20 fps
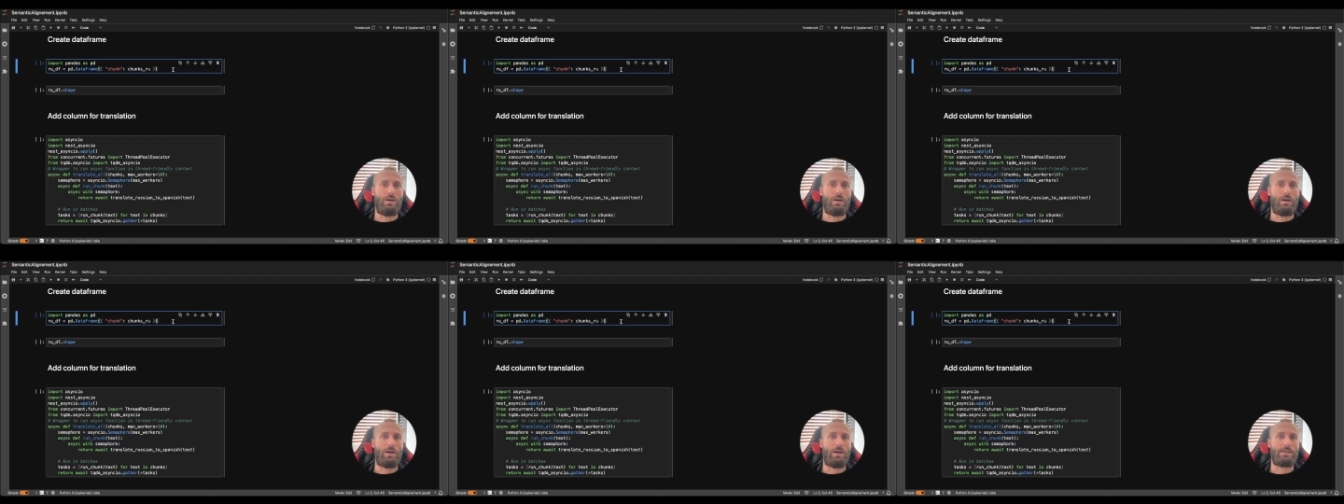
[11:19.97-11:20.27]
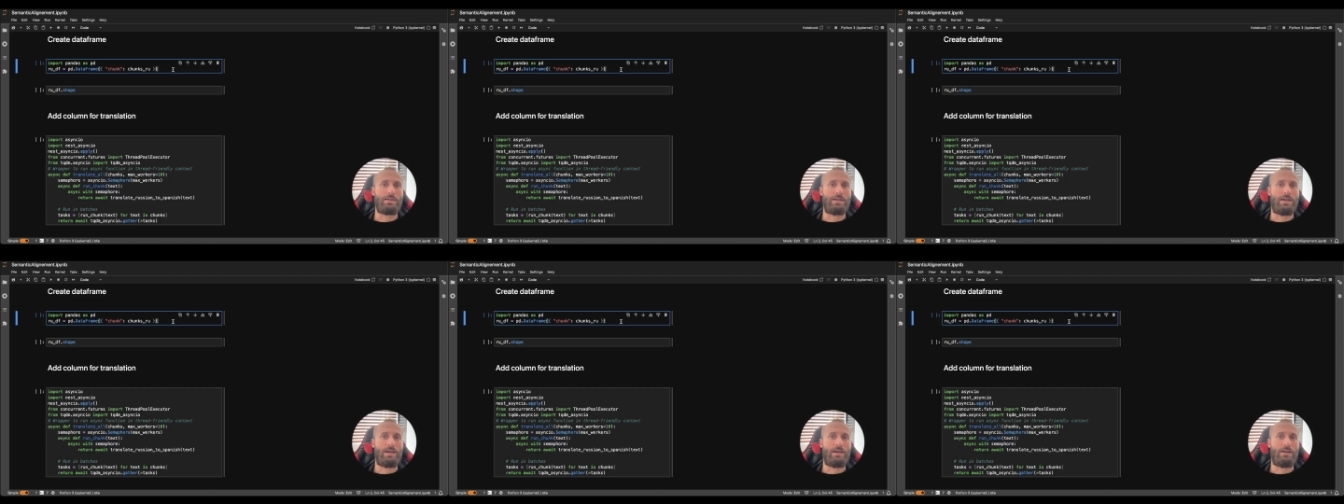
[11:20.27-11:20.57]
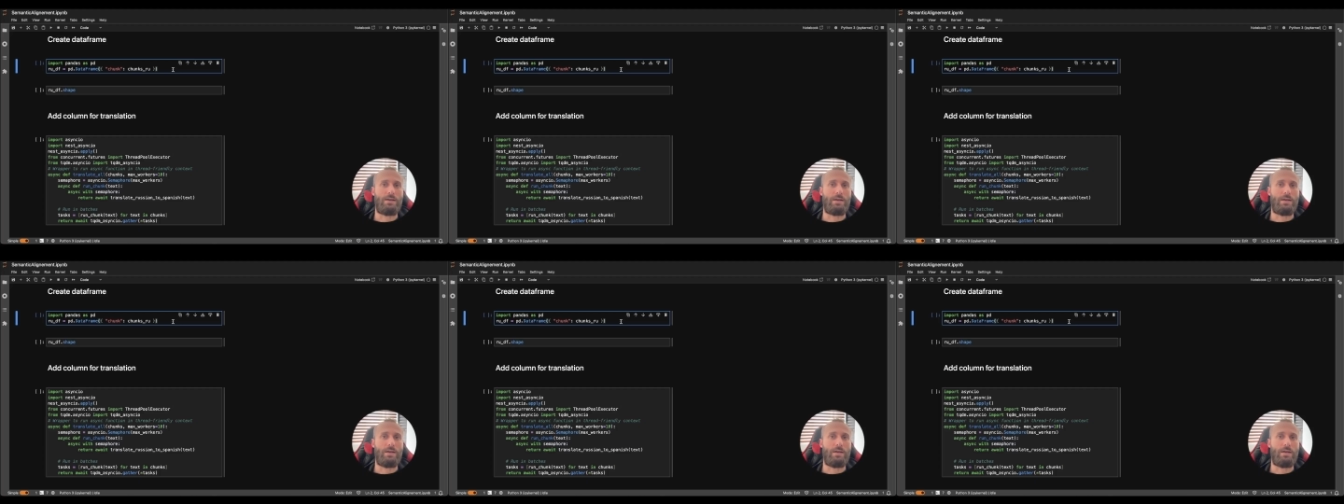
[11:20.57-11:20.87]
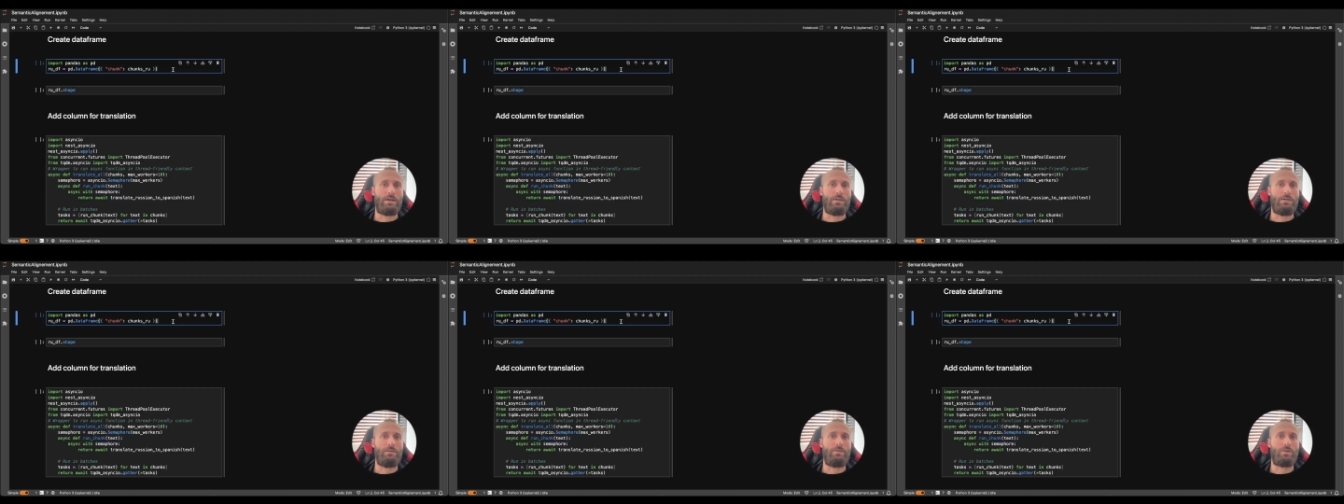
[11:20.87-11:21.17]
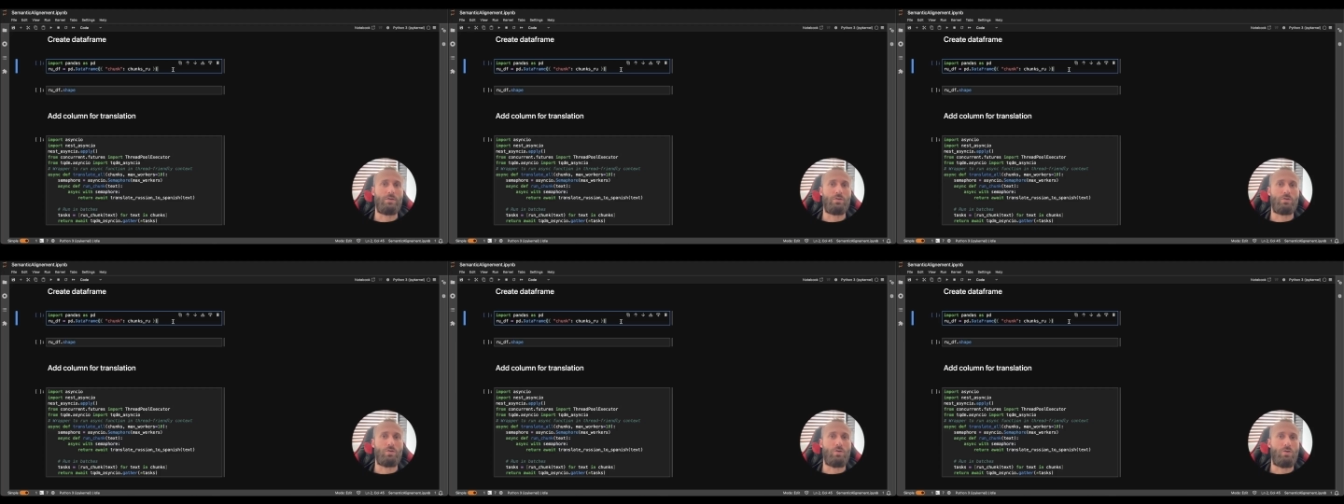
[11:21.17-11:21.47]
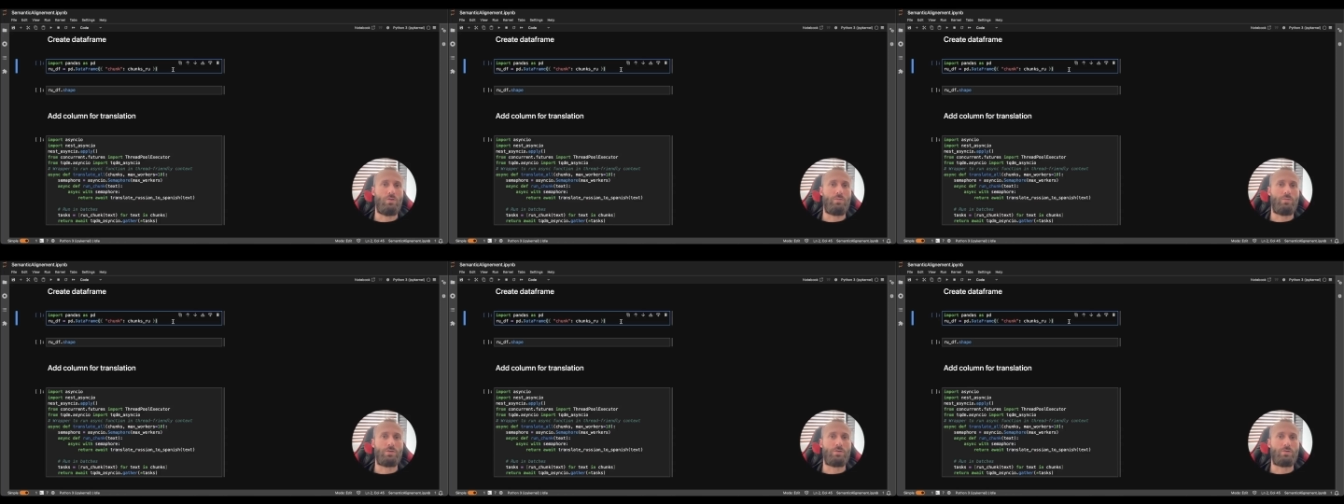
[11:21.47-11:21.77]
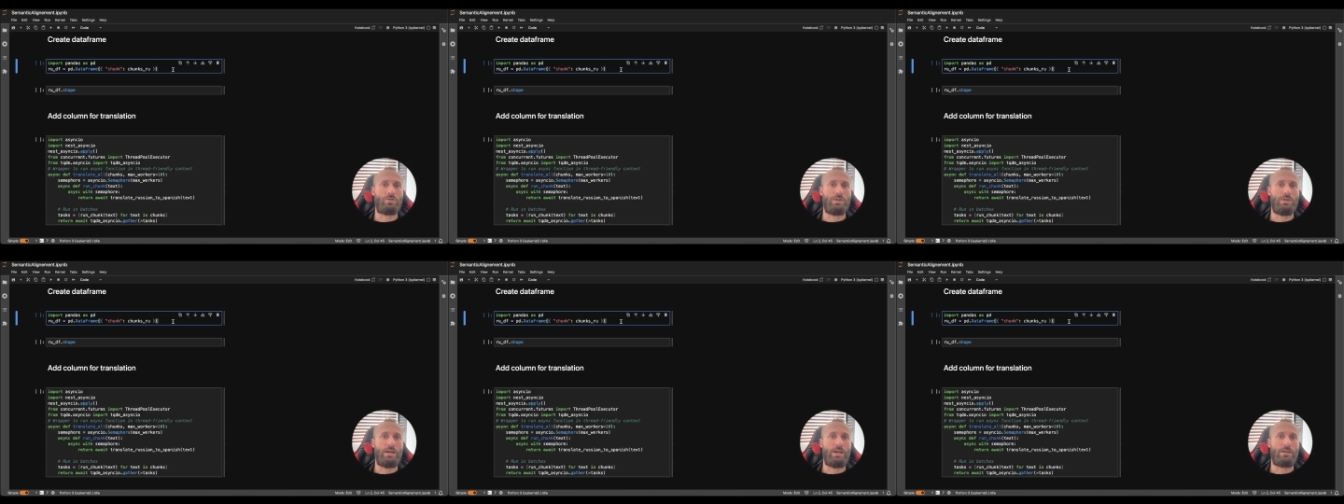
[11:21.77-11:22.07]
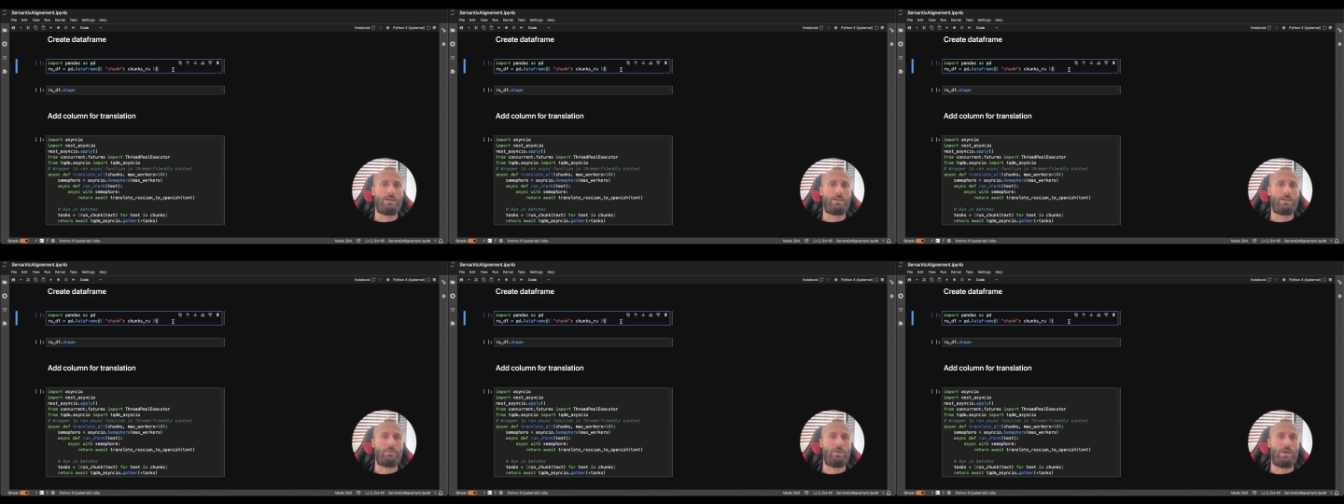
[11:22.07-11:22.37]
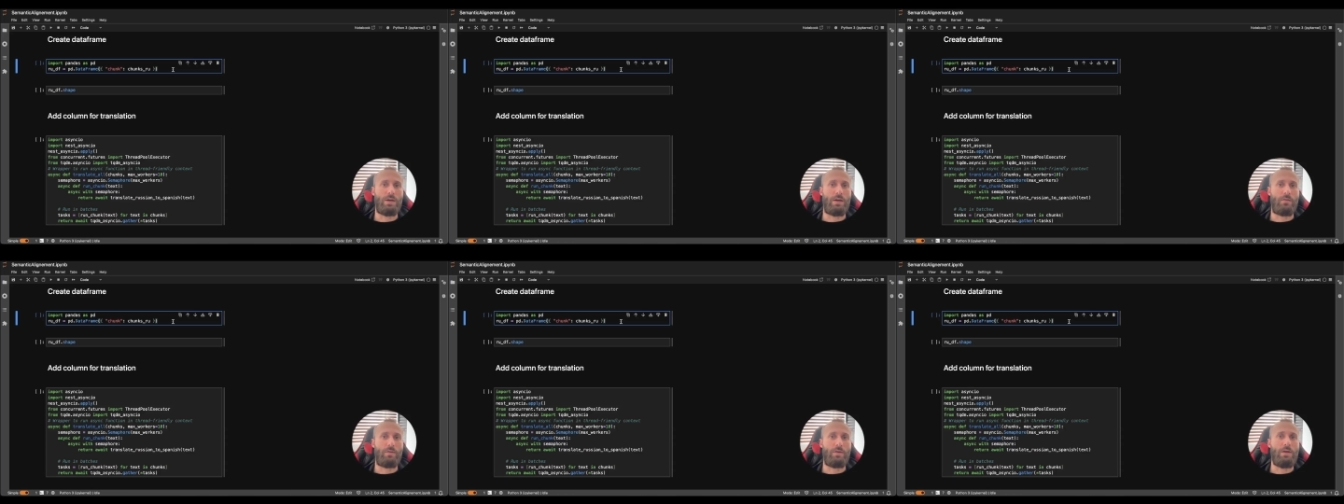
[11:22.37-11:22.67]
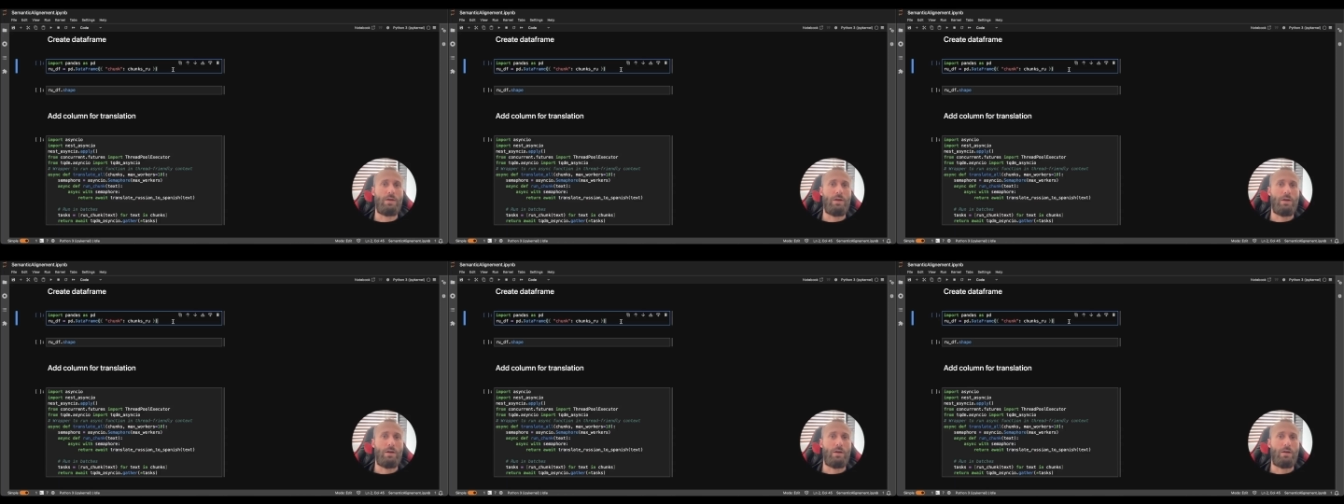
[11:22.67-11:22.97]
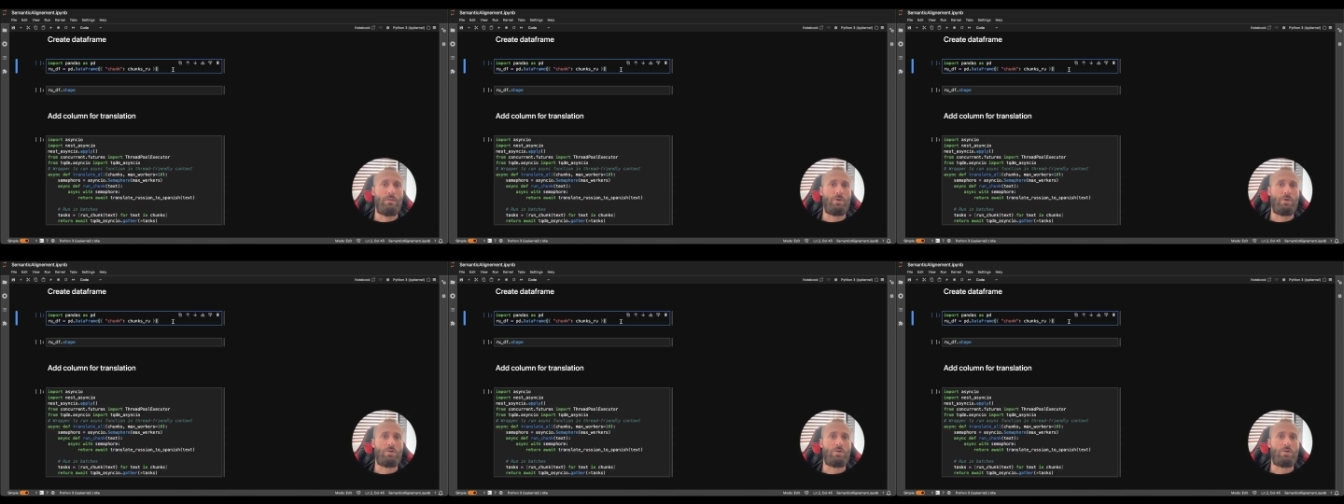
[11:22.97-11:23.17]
assign different columns to the data that we have.